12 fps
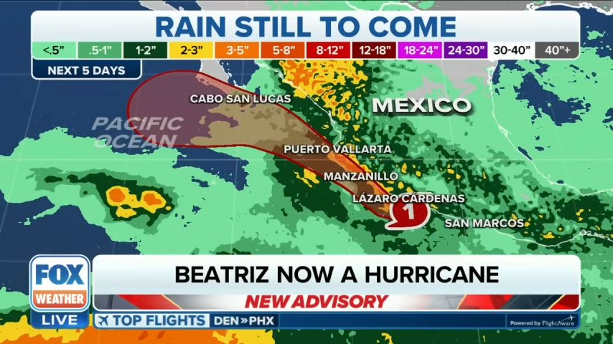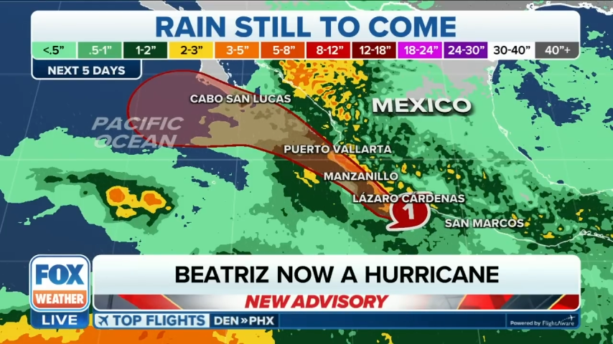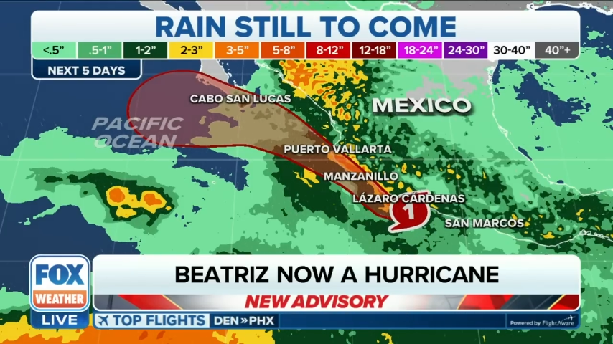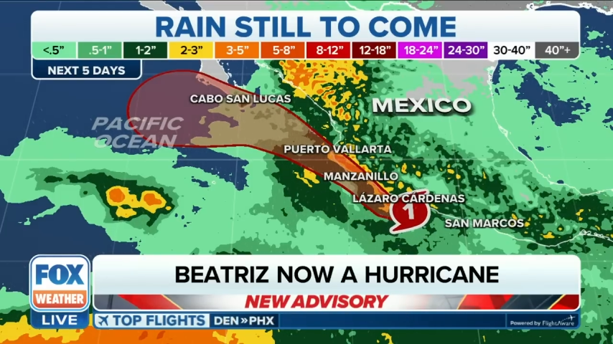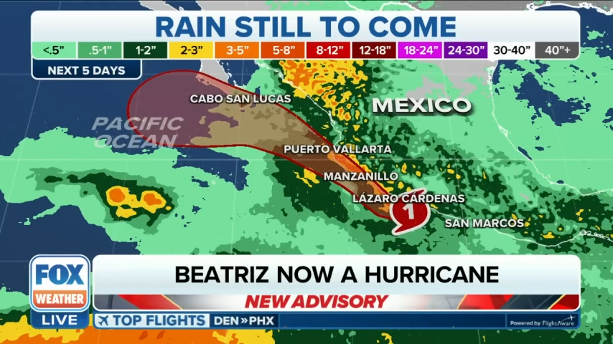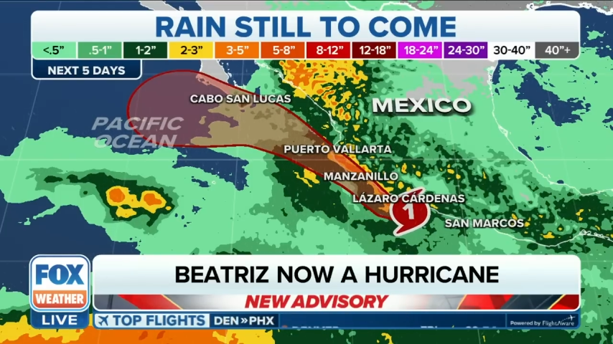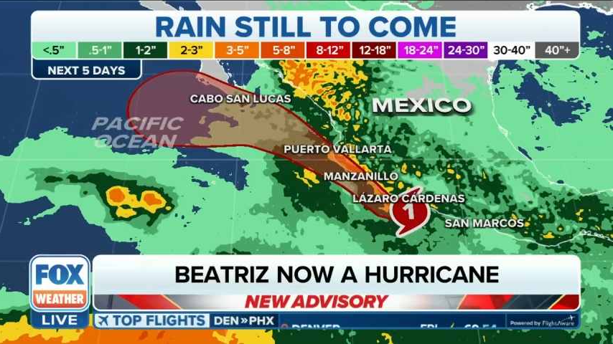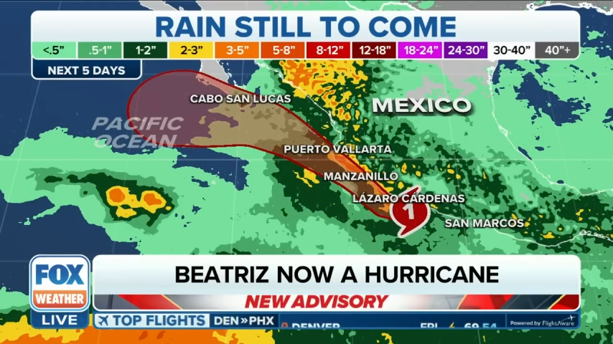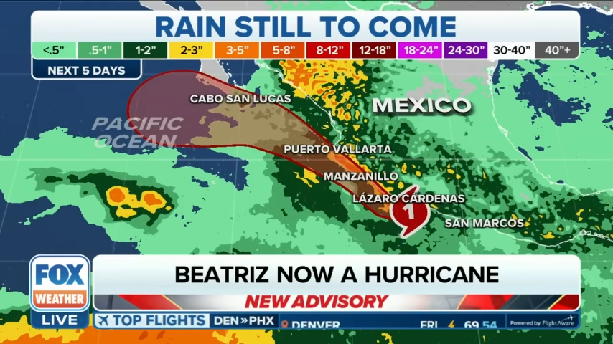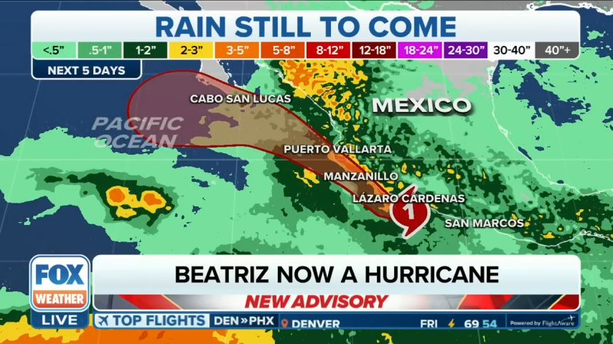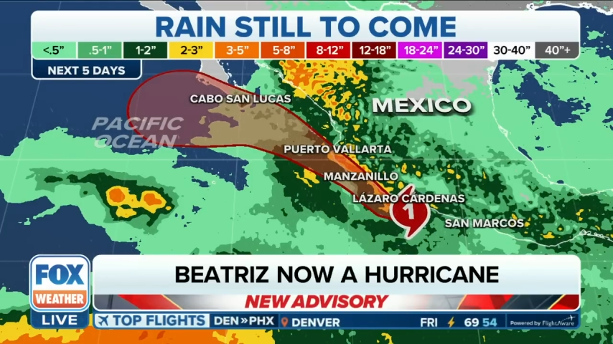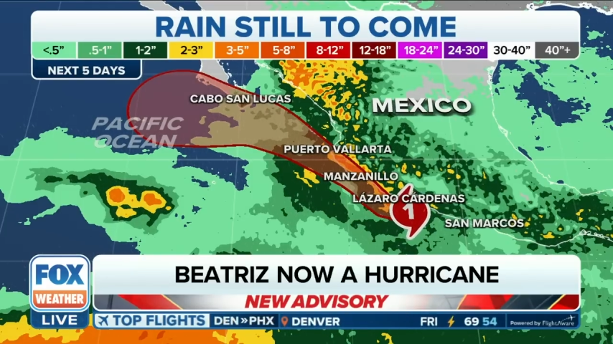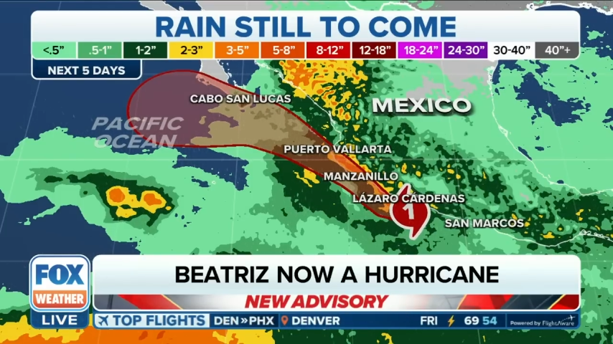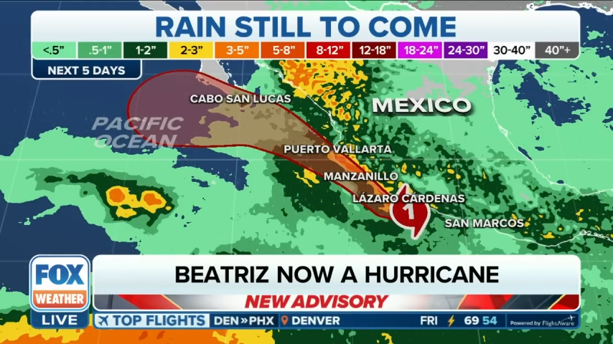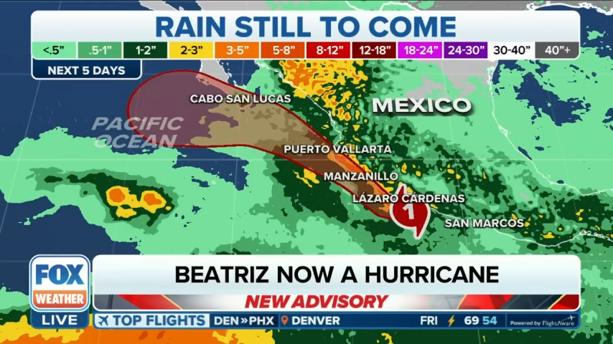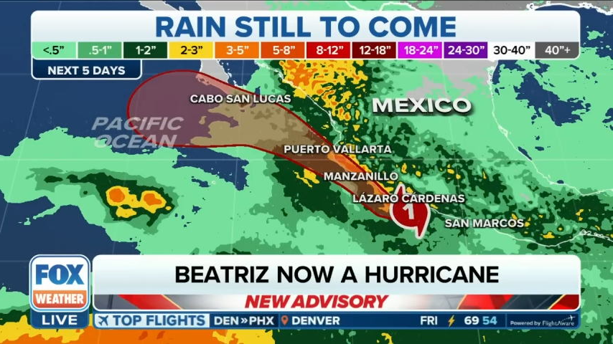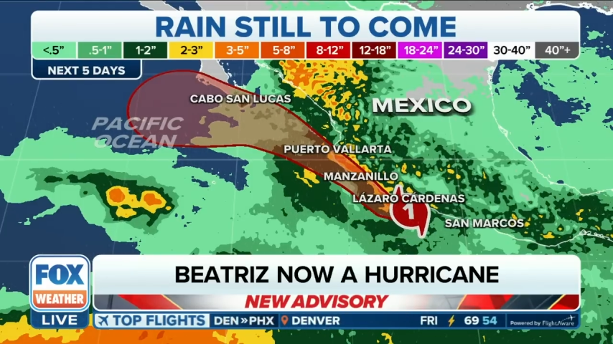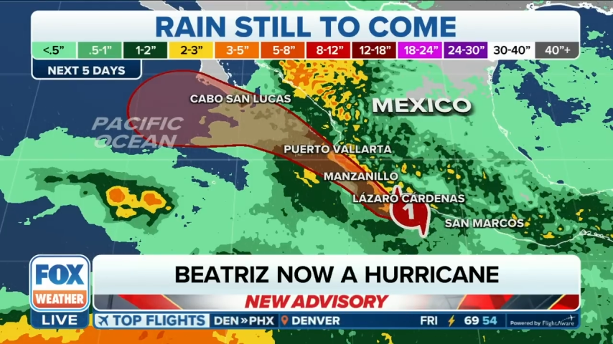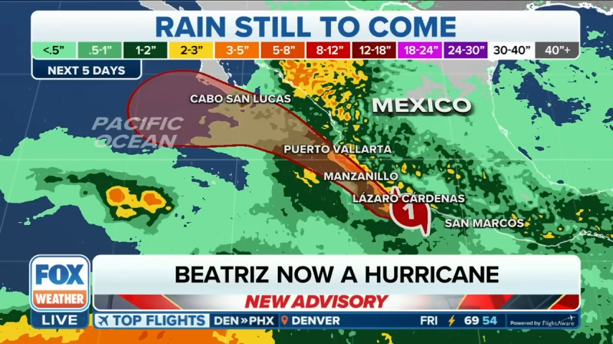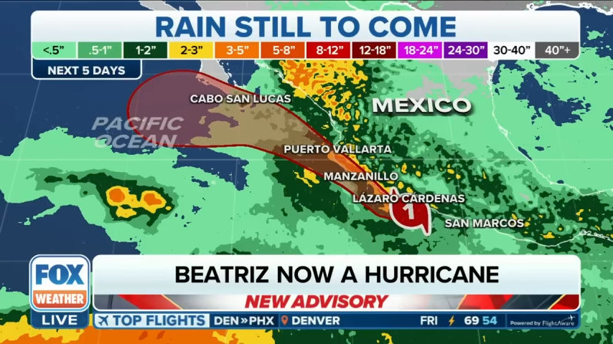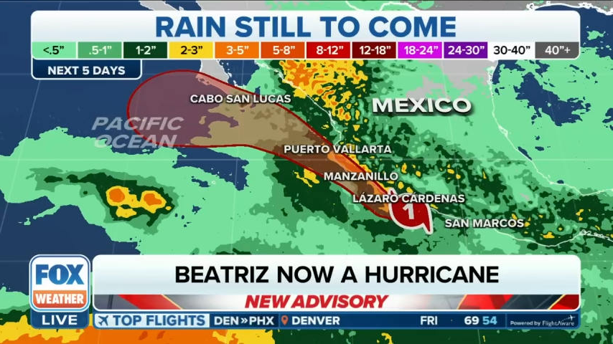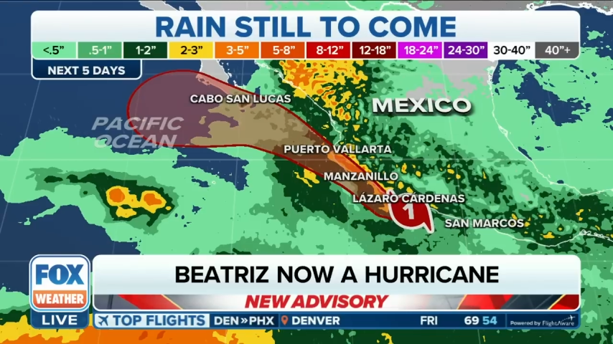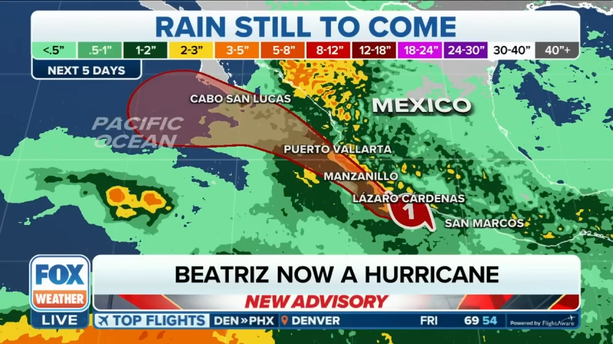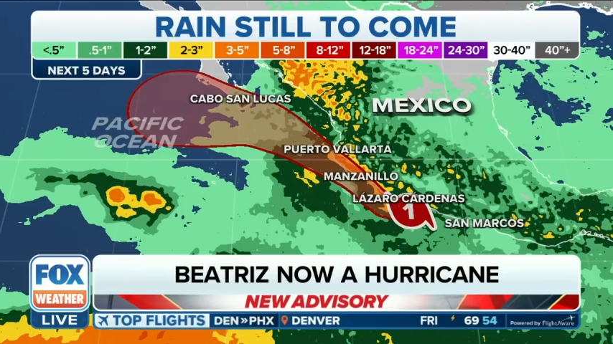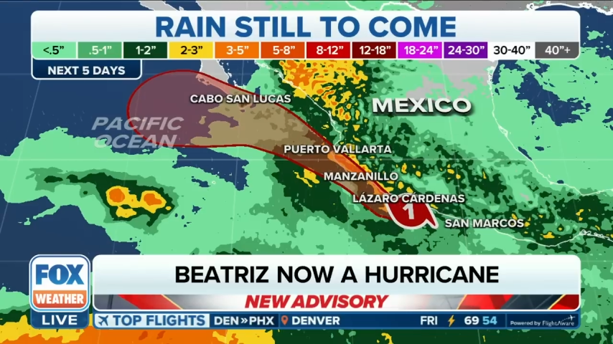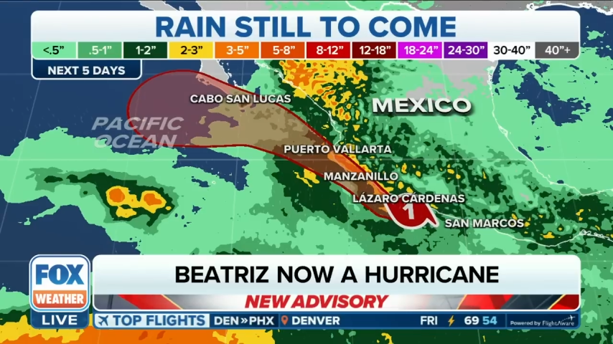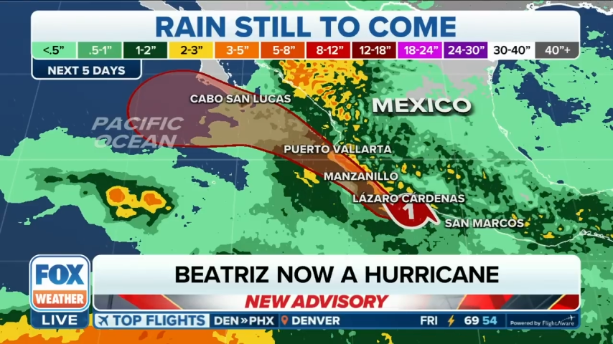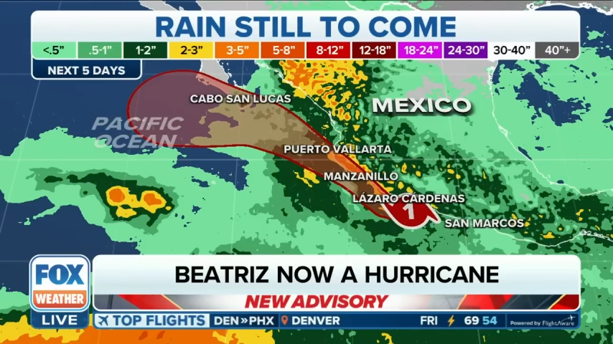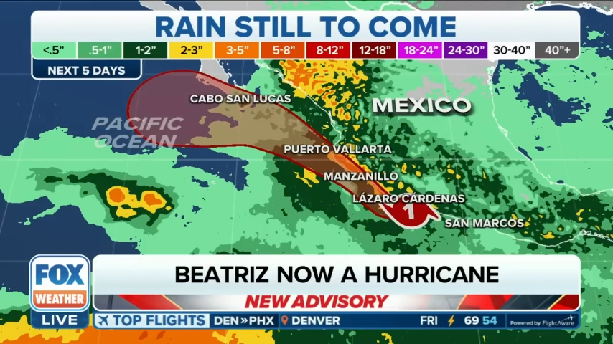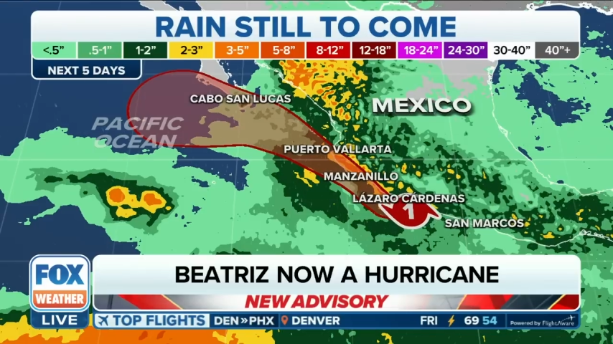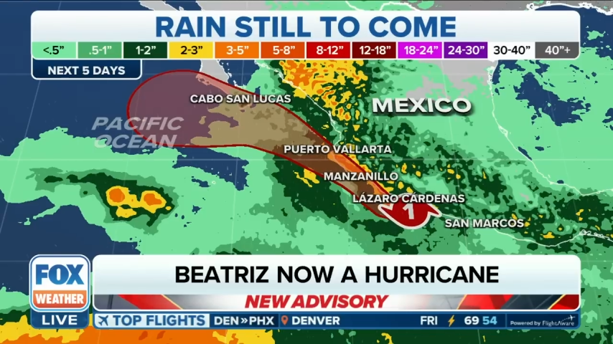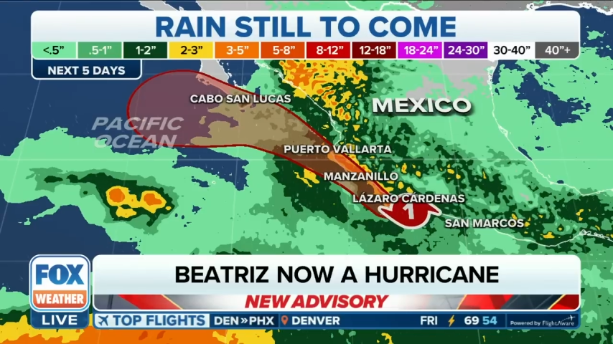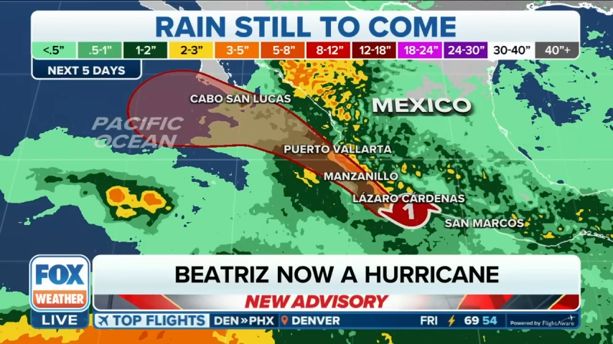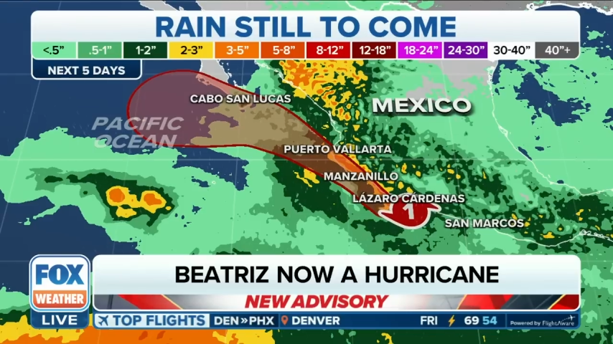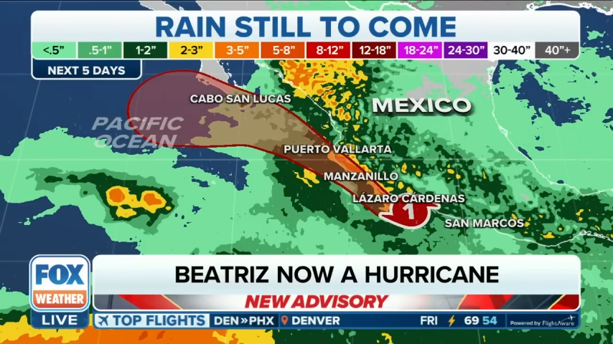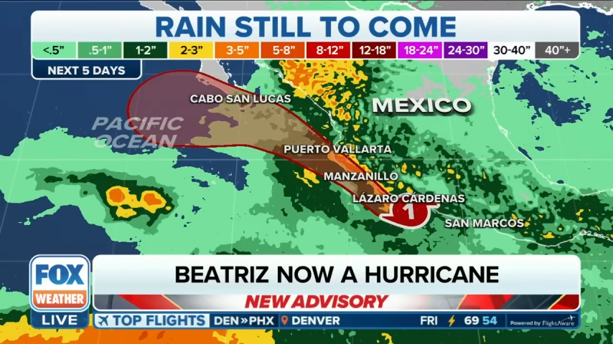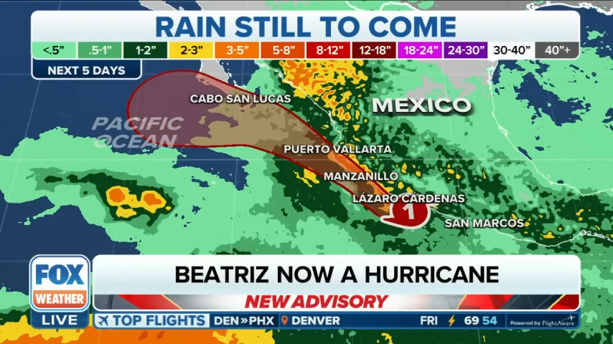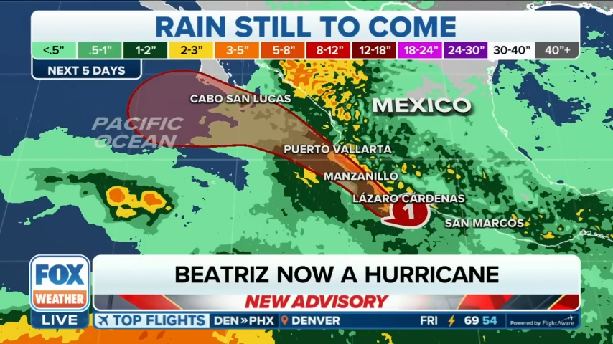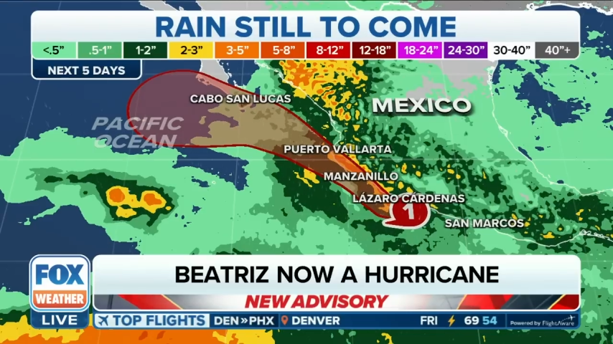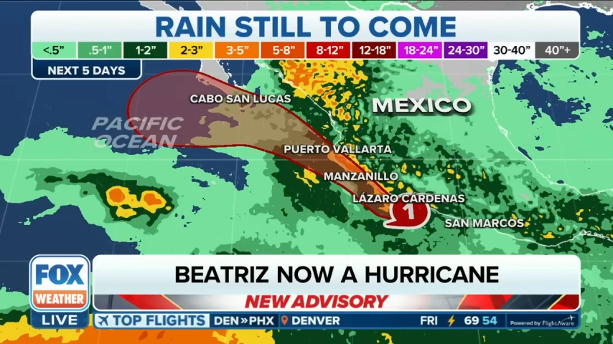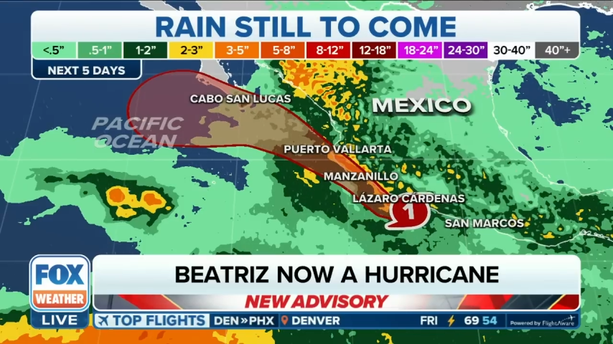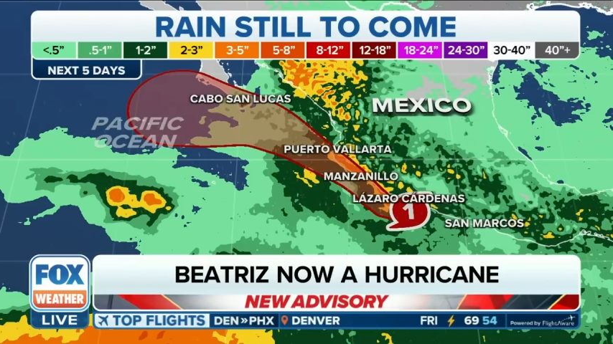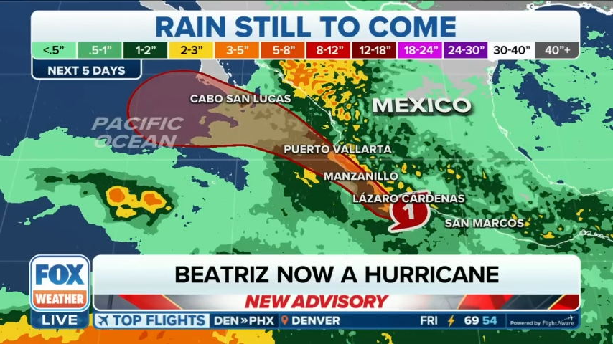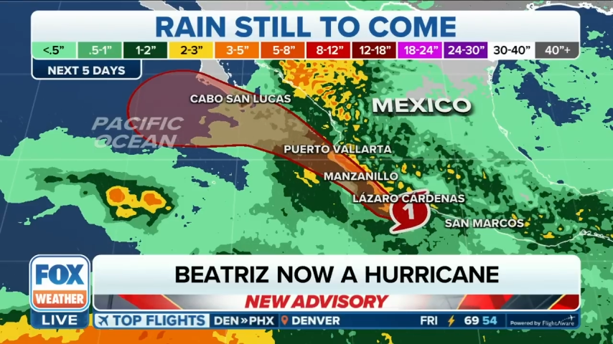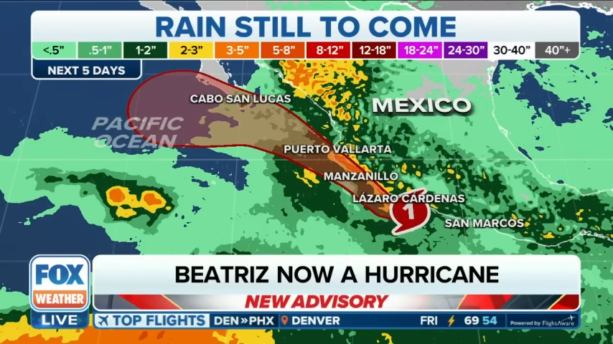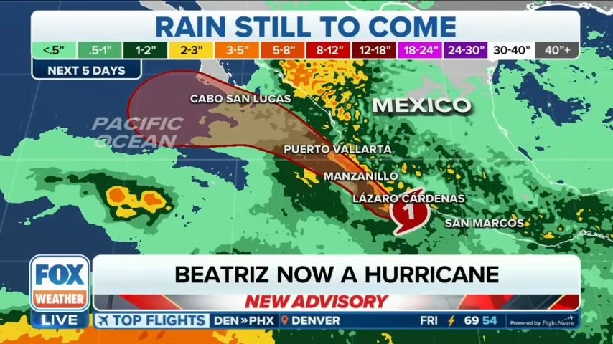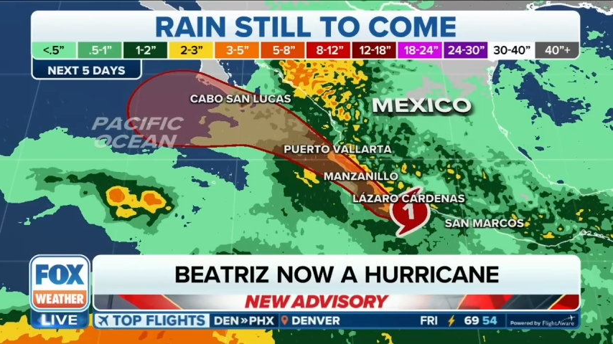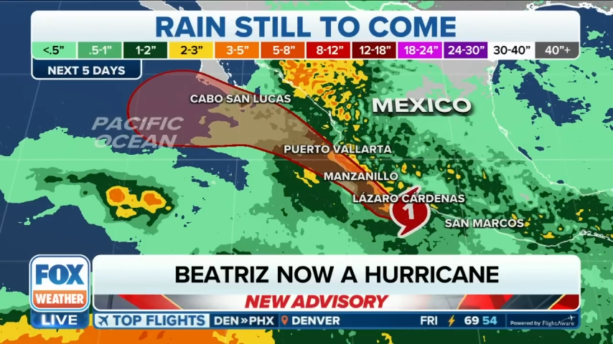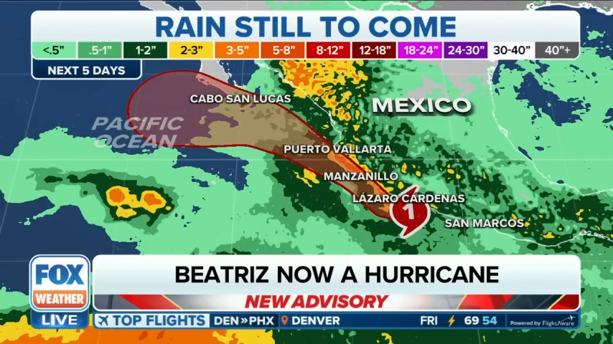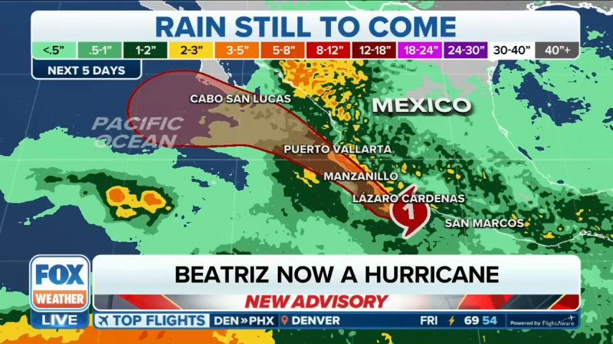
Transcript: Nobody's mouth can be seen.